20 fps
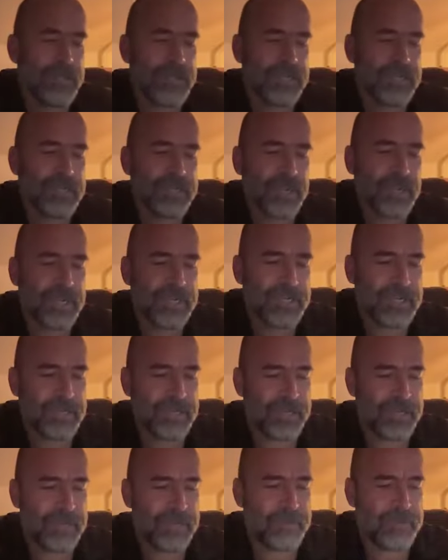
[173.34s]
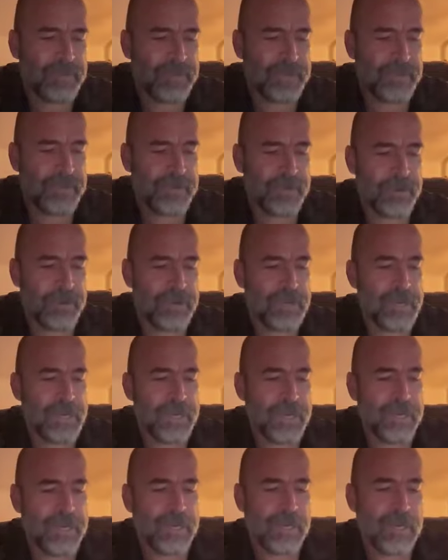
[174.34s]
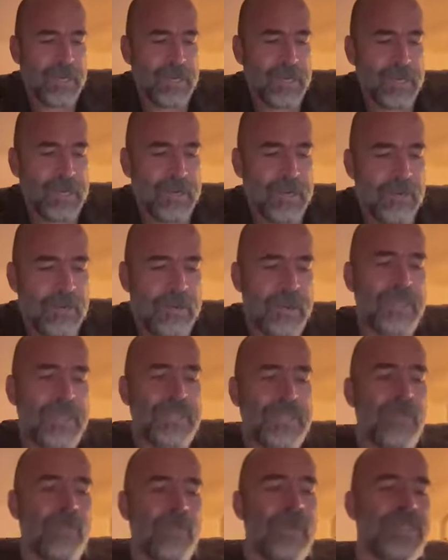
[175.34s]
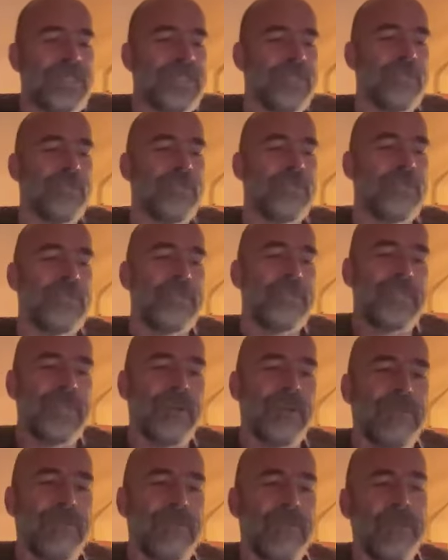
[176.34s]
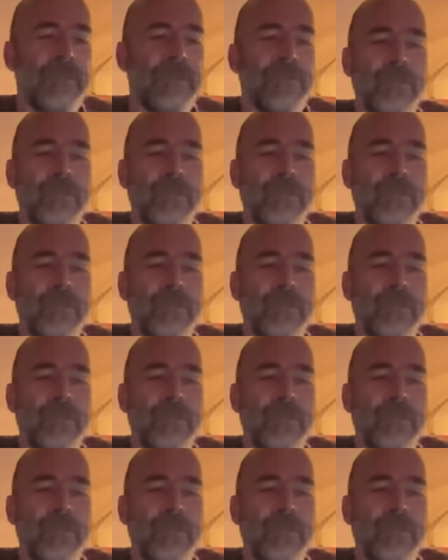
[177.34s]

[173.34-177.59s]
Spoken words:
discussing here, Peter. Okay, so once you discover, you